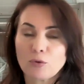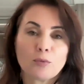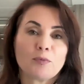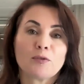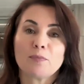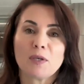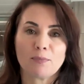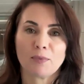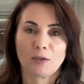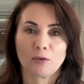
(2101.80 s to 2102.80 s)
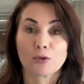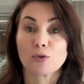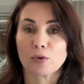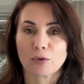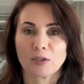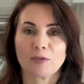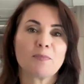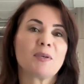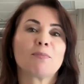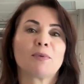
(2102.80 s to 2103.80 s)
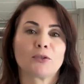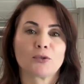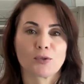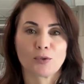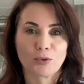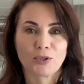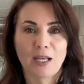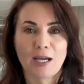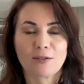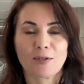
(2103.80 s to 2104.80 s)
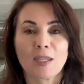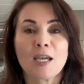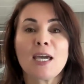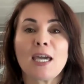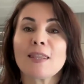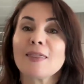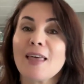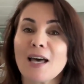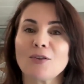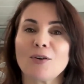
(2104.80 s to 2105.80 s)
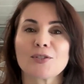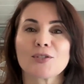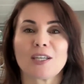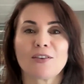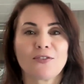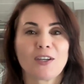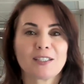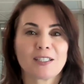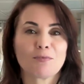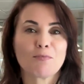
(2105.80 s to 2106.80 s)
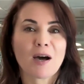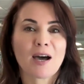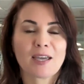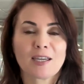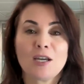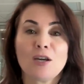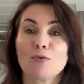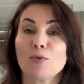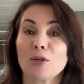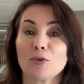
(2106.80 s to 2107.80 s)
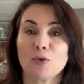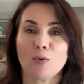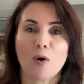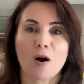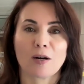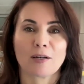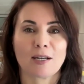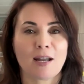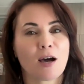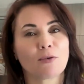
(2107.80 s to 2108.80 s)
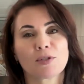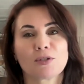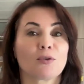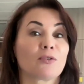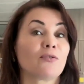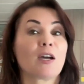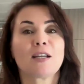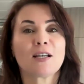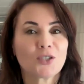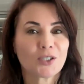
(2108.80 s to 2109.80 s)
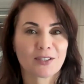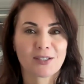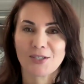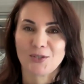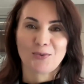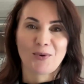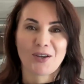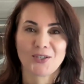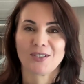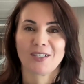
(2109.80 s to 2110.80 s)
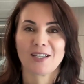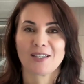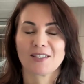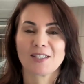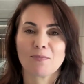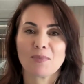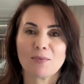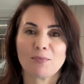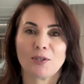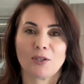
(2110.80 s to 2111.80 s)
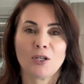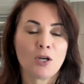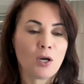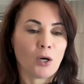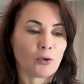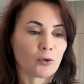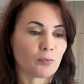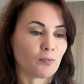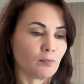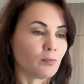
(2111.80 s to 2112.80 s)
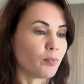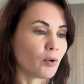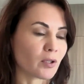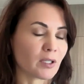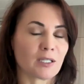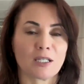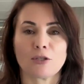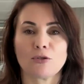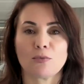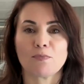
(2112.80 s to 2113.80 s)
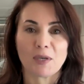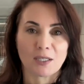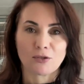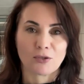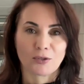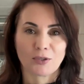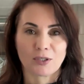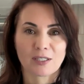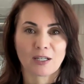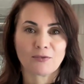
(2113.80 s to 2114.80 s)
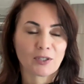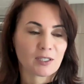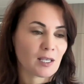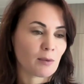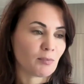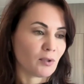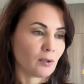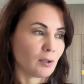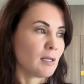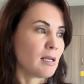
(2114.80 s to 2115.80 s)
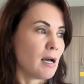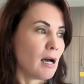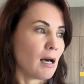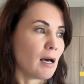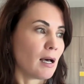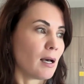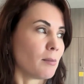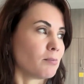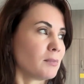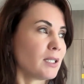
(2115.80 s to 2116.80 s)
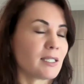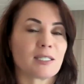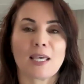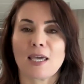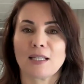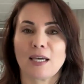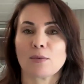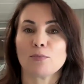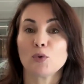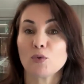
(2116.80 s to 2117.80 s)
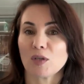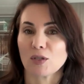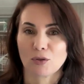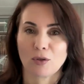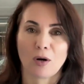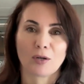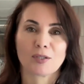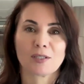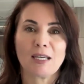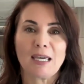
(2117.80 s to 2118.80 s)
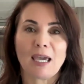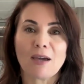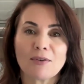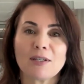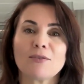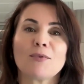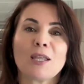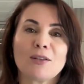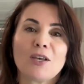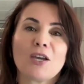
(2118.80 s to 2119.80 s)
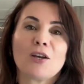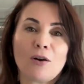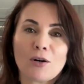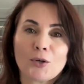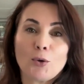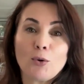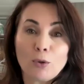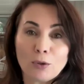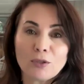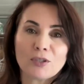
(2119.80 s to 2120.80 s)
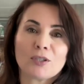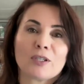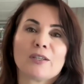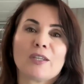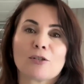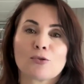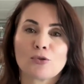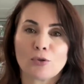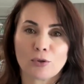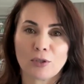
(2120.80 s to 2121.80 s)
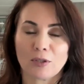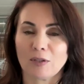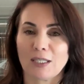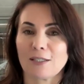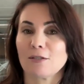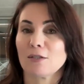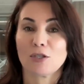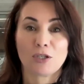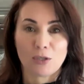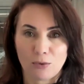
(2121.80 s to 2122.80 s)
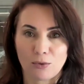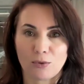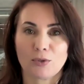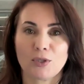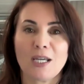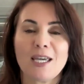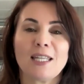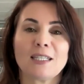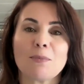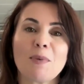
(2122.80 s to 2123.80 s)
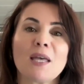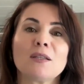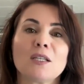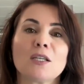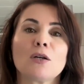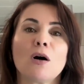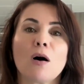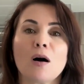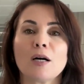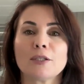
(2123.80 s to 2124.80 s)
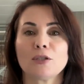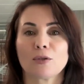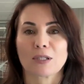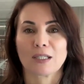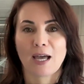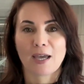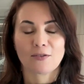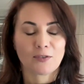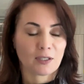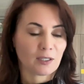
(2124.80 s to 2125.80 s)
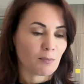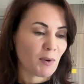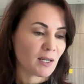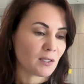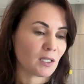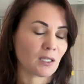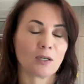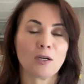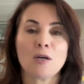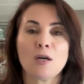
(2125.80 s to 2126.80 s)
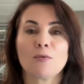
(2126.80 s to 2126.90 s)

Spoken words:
group of people or circle of people to socialize with. And that also affected by where you are and how is your financial situation is. Some people are born into big circles, like for example, let's say like movie stars. Even when they are older, their circle is huge. Depending on your life and depending